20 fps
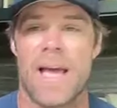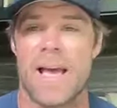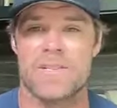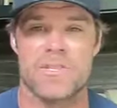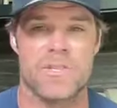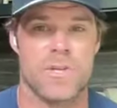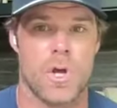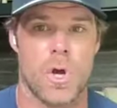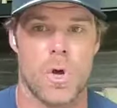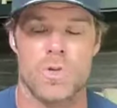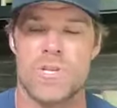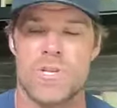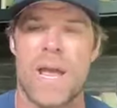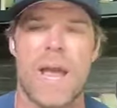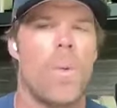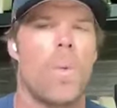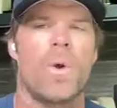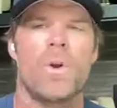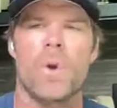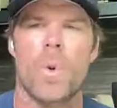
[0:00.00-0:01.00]
to ask the coach, hey,
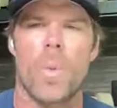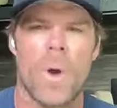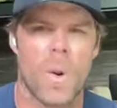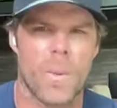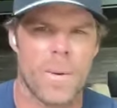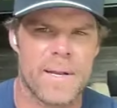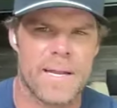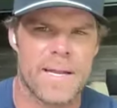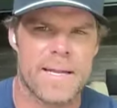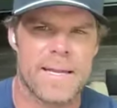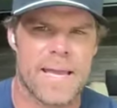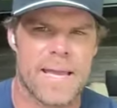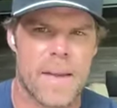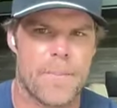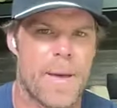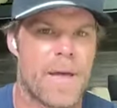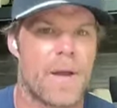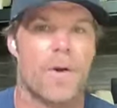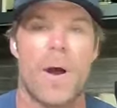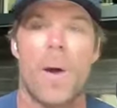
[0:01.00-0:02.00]
I wonder where we need to
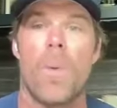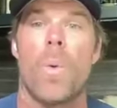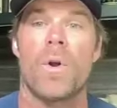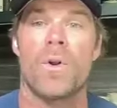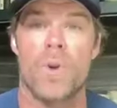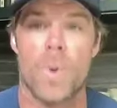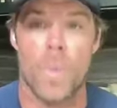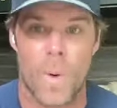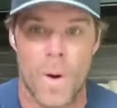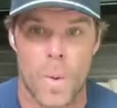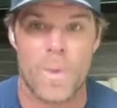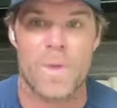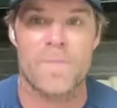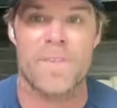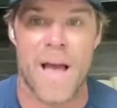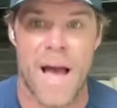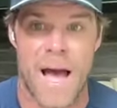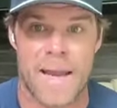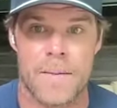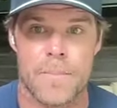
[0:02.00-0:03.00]
get better. I wonder where we've
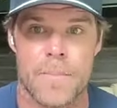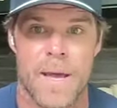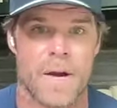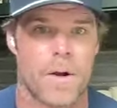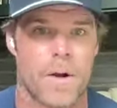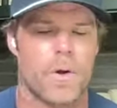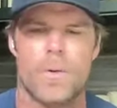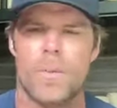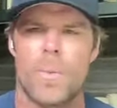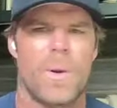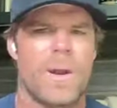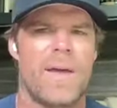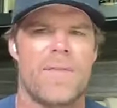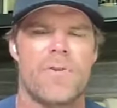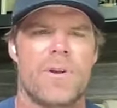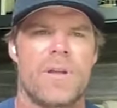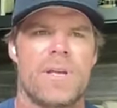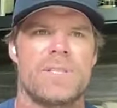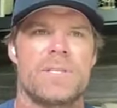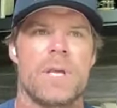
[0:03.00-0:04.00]
gotten better,
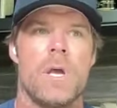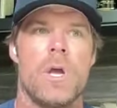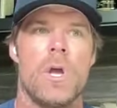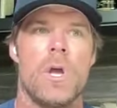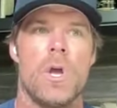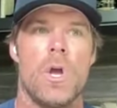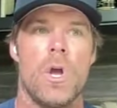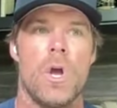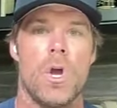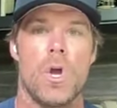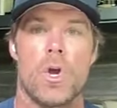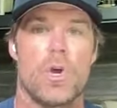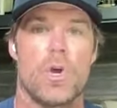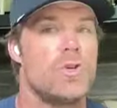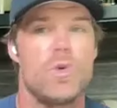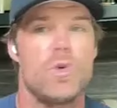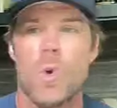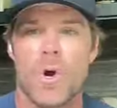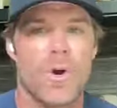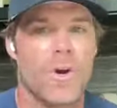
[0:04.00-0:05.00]
whatever it is,
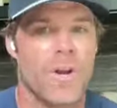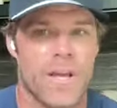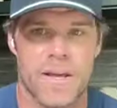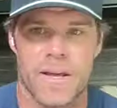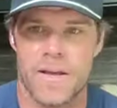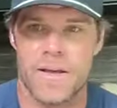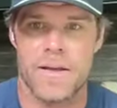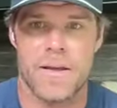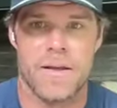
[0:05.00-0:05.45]
because you heard it.